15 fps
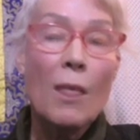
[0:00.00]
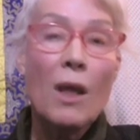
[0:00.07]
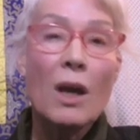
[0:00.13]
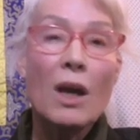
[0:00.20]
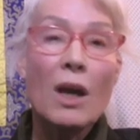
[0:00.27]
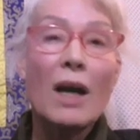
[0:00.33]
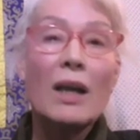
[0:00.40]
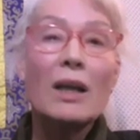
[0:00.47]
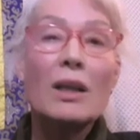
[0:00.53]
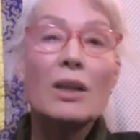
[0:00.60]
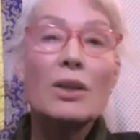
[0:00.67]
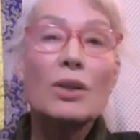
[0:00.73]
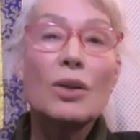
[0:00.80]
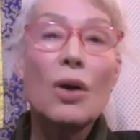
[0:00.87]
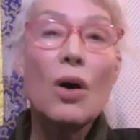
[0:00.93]
And it
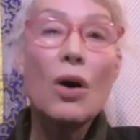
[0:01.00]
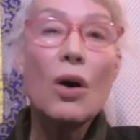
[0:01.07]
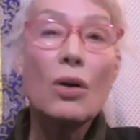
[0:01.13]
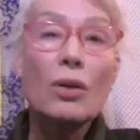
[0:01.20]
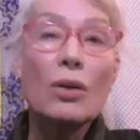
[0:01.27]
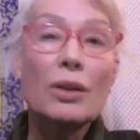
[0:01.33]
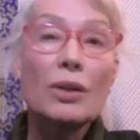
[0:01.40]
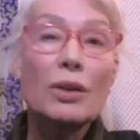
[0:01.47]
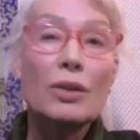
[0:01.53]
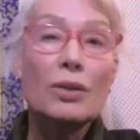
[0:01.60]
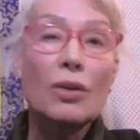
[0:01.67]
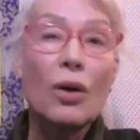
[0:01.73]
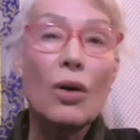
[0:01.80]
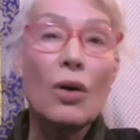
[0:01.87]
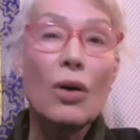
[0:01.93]
is called the
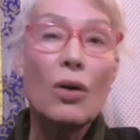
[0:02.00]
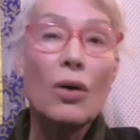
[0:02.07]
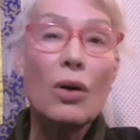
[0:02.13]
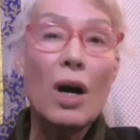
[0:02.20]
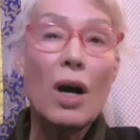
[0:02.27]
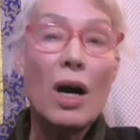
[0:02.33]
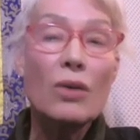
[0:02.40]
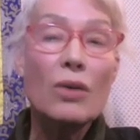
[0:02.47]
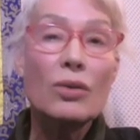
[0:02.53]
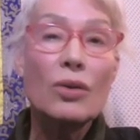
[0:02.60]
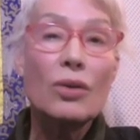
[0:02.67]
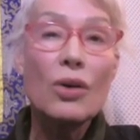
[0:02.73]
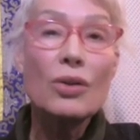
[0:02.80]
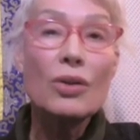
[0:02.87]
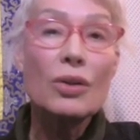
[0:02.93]
storehouse
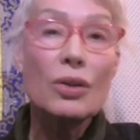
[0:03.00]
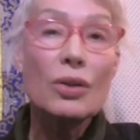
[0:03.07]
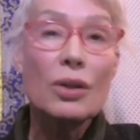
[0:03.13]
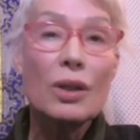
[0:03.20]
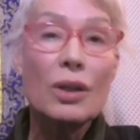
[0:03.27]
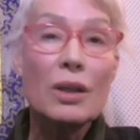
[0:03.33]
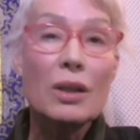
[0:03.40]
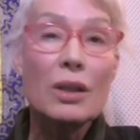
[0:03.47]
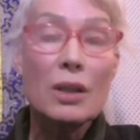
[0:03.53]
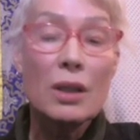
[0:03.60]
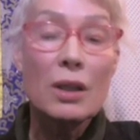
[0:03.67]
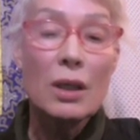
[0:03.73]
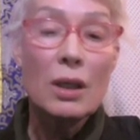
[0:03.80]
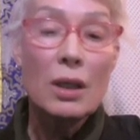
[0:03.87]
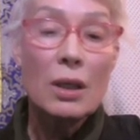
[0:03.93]
consciousness
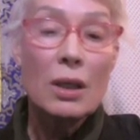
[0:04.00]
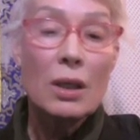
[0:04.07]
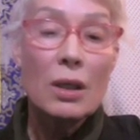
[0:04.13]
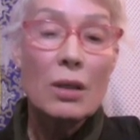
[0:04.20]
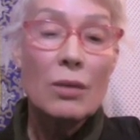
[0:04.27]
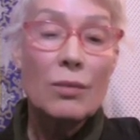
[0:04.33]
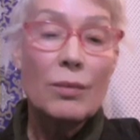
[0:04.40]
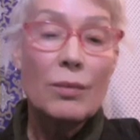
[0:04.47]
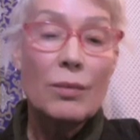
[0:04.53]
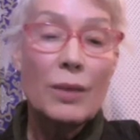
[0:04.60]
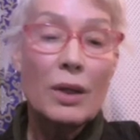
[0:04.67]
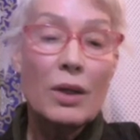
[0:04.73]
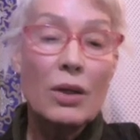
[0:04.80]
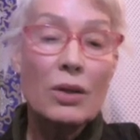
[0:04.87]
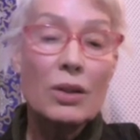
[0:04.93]

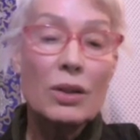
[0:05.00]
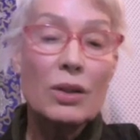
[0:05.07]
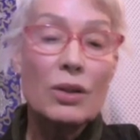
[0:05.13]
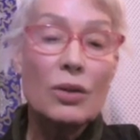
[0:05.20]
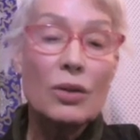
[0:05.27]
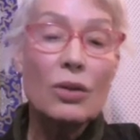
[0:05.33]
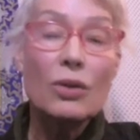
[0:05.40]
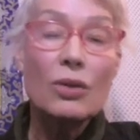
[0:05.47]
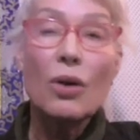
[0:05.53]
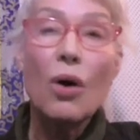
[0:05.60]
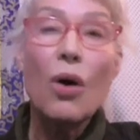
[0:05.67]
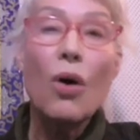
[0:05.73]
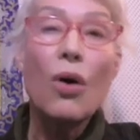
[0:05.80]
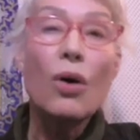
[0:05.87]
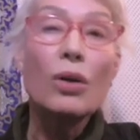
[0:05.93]
because it stores
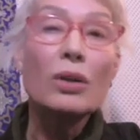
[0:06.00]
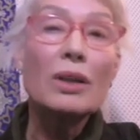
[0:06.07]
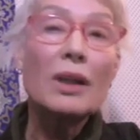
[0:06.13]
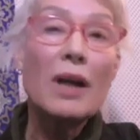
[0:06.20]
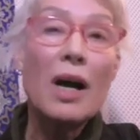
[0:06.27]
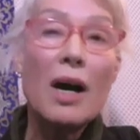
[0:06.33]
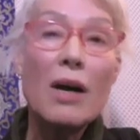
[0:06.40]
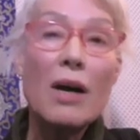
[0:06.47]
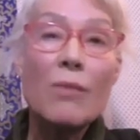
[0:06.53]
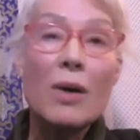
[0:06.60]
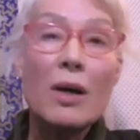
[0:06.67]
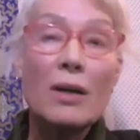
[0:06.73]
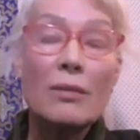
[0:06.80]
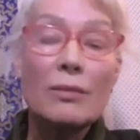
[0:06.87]
all the karma,